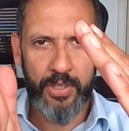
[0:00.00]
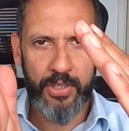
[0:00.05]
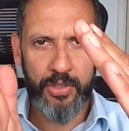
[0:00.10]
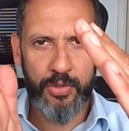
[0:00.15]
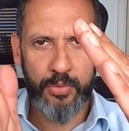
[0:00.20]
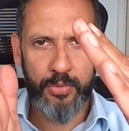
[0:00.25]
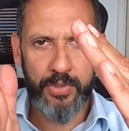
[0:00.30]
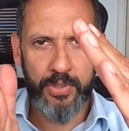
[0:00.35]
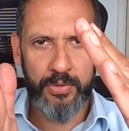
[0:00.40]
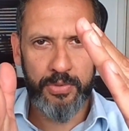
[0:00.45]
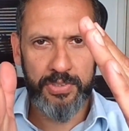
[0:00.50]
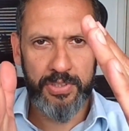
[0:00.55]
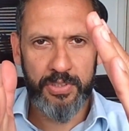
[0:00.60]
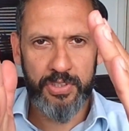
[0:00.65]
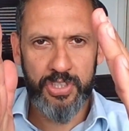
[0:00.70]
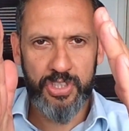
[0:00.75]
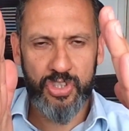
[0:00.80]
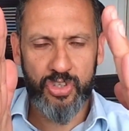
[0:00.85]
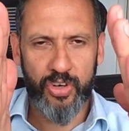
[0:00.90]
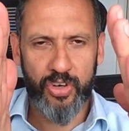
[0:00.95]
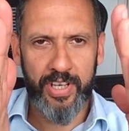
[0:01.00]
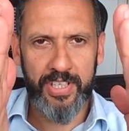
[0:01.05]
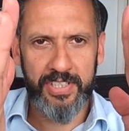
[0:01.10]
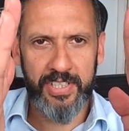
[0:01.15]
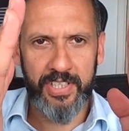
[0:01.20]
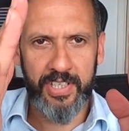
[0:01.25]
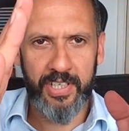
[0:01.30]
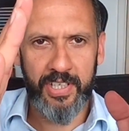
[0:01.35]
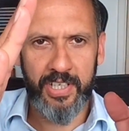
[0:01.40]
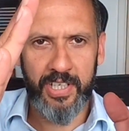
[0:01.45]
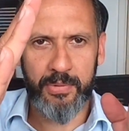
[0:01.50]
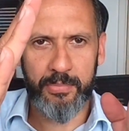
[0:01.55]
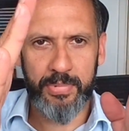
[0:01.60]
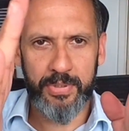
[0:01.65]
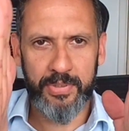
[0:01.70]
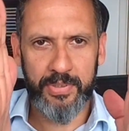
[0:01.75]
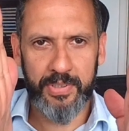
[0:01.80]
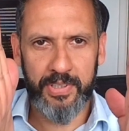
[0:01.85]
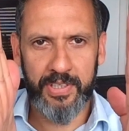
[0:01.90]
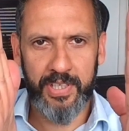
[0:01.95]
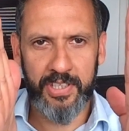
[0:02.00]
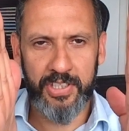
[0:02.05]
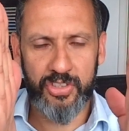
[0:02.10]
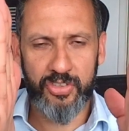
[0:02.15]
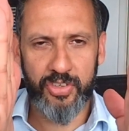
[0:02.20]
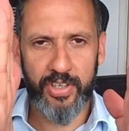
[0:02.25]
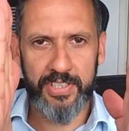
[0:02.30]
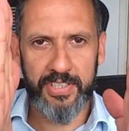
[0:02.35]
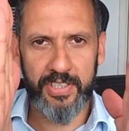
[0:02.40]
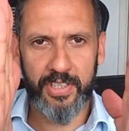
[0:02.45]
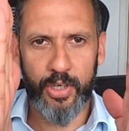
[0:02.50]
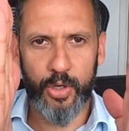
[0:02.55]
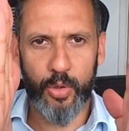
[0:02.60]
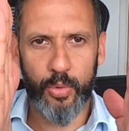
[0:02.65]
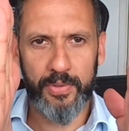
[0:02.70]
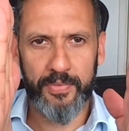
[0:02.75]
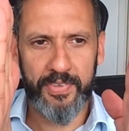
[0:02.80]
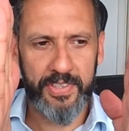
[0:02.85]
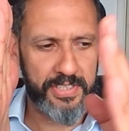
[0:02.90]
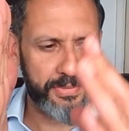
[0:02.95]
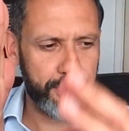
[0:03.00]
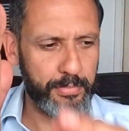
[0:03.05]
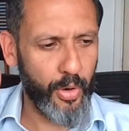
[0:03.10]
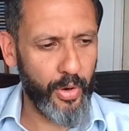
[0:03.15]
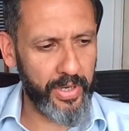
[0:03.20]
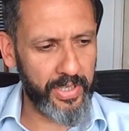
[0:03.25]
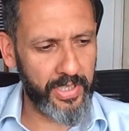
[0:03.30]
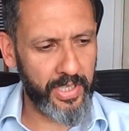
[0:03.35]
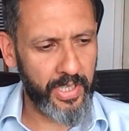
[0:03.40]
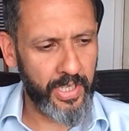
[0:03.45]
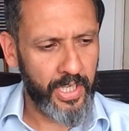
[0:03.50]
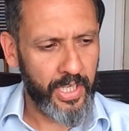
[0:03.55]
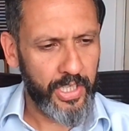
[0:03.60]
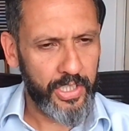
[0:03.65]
you also straighten it up and then straighten the whole of the spine.